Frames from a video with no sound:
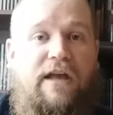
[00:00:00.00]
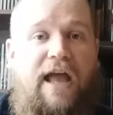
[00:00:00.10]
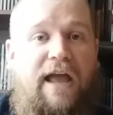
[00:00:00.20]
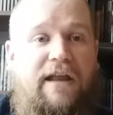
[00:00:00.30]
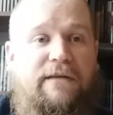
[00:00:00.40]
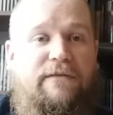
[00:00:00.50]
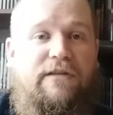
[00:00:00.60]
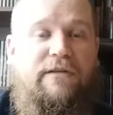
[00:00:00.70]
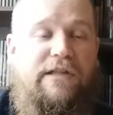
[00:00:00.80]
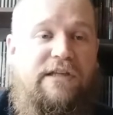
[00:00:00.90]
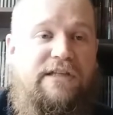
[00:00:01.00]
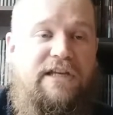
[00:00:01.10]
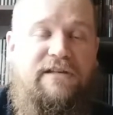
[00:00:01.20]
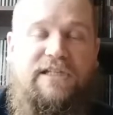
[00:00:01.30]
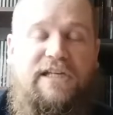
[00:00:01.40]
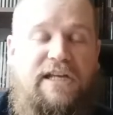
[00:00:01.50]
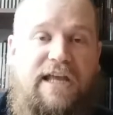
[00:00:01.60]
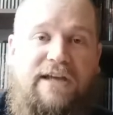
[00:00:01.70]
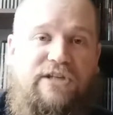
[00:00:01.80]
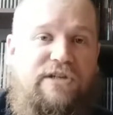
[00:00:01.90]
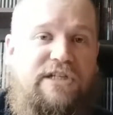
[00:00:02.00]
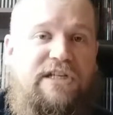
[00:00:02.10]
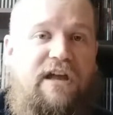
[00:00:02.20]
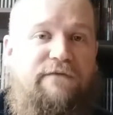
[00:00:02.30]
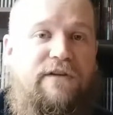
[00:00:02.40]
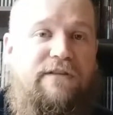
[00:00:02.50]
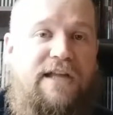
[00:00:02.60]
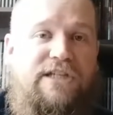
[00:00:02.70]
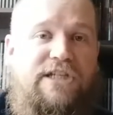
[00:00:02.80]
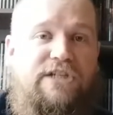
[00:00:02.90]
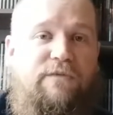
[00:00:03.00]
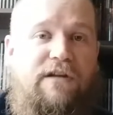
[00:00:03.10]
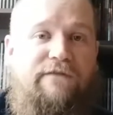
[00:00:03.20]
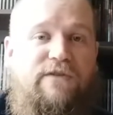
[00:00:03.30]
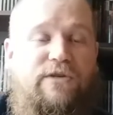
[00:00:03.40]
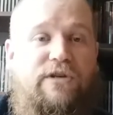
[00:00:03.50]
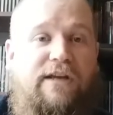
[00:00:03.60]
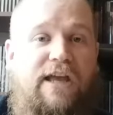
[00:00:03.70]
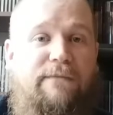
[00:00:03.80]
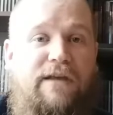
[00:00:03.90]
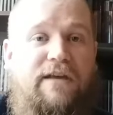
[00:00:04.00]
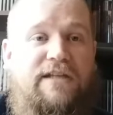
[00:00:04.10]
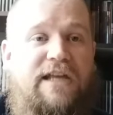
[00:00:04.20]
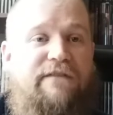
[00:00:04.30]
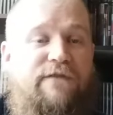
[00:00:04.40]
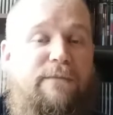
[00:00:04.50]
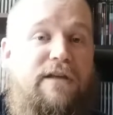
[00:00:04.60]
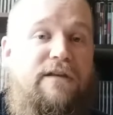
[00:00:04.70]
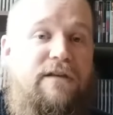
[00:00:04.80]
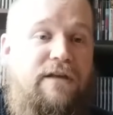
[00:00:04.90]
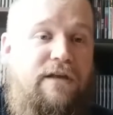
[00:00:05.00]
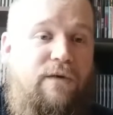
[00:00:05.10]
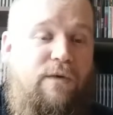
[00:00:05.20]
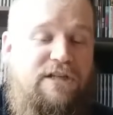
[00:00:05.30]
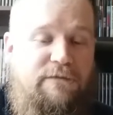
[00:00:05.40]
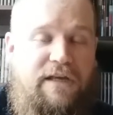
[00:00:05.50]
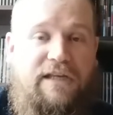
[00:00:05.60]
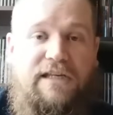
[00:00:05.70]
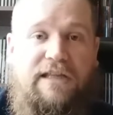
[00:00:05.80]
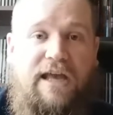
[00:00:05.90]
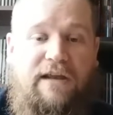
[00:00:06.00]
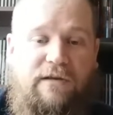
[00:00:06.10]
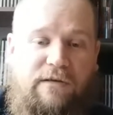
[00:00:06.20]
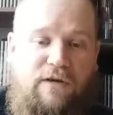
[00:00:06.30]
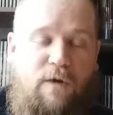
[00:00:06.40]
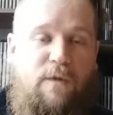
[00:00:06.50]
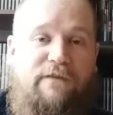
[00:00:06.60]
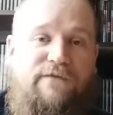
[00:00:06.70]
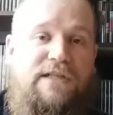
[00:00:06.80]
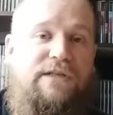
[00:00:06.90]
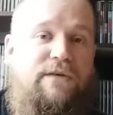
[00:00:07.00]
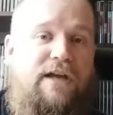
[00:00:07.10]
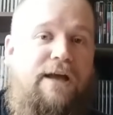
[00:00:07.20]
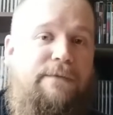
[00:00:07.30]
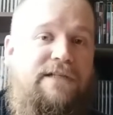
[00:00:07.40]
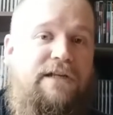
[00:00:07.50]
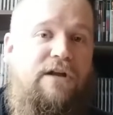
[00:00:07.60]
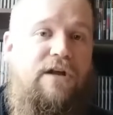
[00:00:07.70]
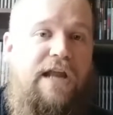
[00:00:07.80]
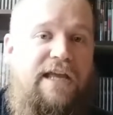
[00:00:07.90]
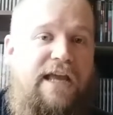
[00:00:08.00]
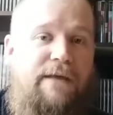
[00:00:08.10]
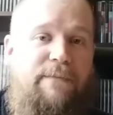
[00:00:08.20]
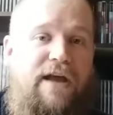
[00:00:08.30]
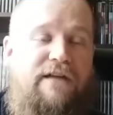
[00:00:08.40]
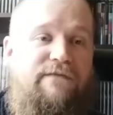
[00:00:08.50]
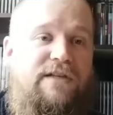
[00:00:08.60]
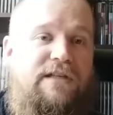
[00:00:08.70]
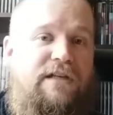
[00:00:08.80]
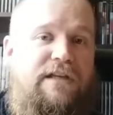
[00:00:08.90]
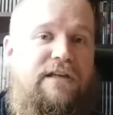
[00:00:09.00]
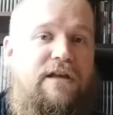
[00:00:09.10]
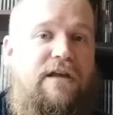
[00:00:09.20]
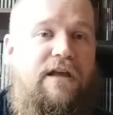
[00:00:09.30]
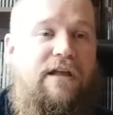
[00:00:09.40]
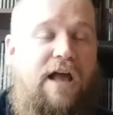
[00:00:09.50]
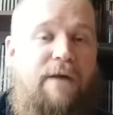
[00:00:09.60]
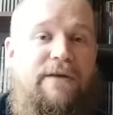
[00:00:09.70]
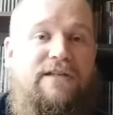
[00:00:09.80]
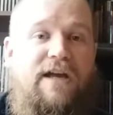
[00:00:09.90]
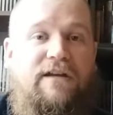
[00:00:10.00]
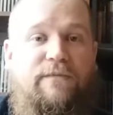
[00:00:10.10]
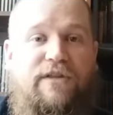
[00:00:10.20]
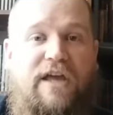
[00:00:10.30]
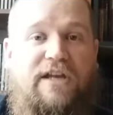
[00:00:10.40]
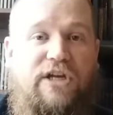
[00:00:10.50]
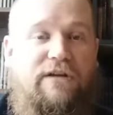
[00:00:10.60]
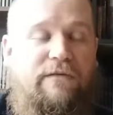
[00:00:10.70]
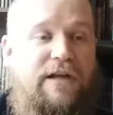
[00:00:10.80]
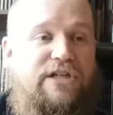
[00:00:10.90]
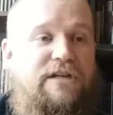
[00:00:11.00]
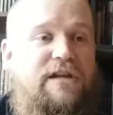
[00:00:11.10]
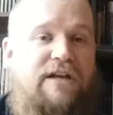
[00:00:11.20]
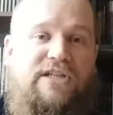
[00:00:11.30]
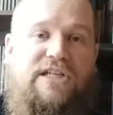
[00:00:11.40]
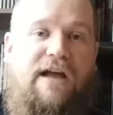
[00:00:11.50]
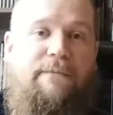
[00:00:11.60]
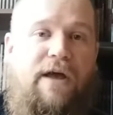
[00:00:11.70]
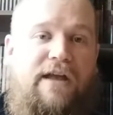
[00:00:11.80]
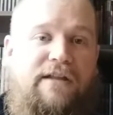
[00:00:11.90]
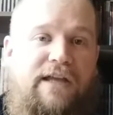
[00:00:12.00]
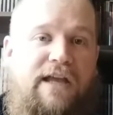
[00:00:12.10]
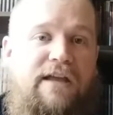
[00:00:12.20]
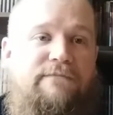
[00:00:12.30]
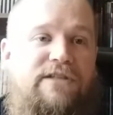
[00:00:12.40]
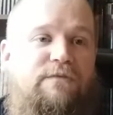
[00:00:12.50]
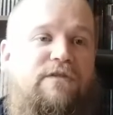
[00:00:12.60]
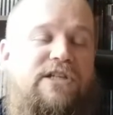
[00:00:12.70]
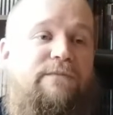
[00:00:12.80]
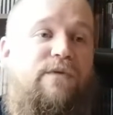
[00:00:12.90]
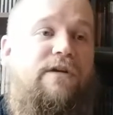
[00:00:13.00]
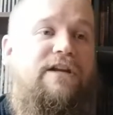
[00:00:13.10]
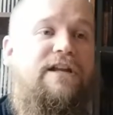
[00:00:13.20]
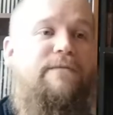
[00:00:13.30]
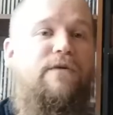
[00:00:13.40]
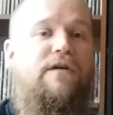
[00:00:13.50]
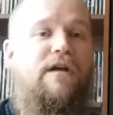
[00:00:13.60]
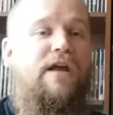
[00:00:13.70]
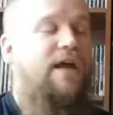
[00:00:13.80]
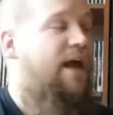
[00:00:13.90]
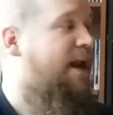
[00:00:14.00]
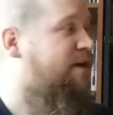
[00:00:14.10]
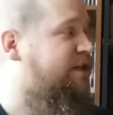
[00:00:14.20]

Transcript: and the, the DLC and the extra stuff, you know, that's just where the future gaming is. And for me, once we get to that, no more physical copies at all, and I can't buy it physically, I'll be done with that generation. I'll stop buying the games, won't support it anymore, and I'll